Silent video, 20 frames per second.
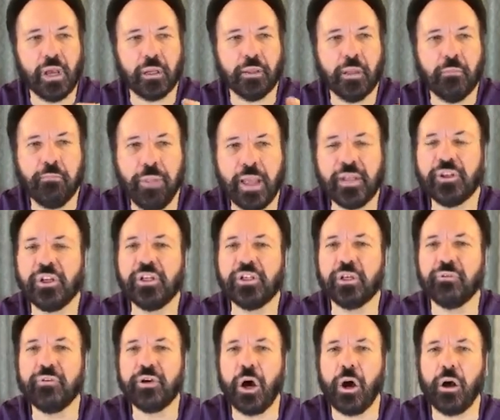uh, the
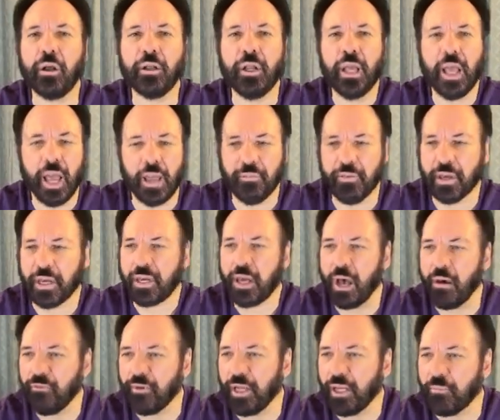blessings of God and the
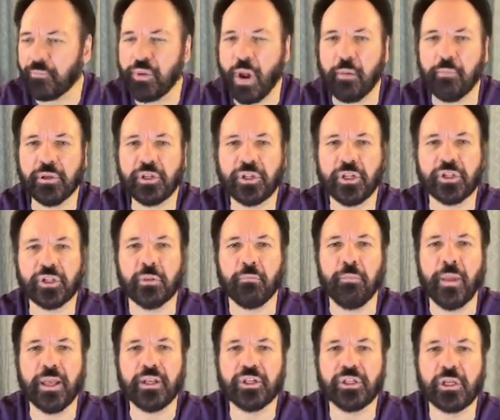covenant promises
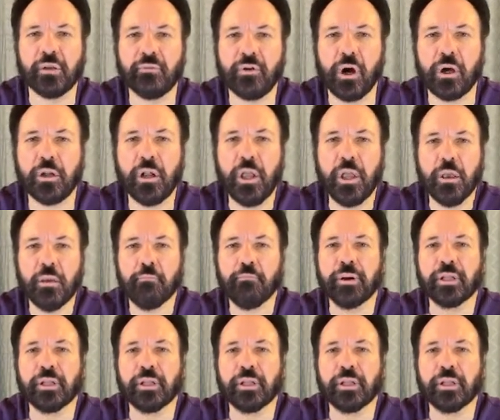and blessing of God,